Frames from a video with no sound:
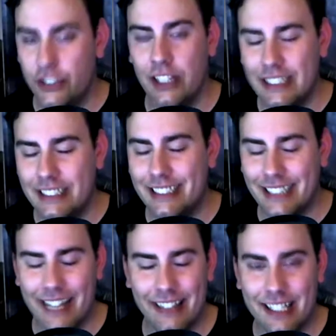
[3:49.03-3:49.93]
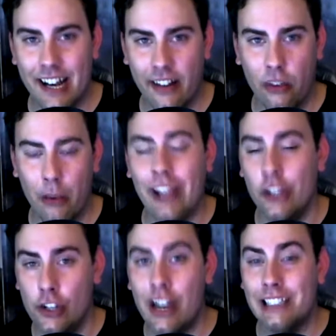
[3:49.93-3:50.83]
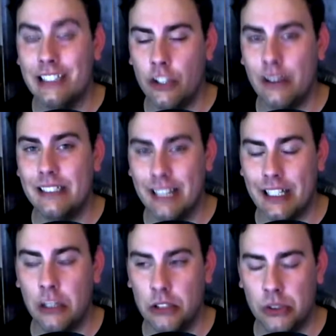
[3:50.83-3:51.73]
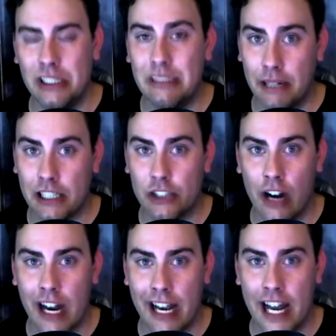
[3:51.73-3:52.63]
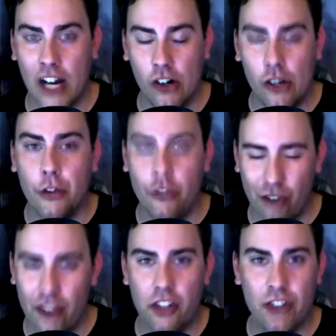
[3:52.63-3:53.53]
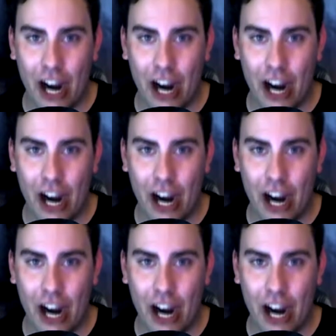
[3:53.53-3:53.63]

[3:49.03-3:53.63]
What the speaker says: So let's just get this out of the way. You guys know exactly what to expect right now. You've read the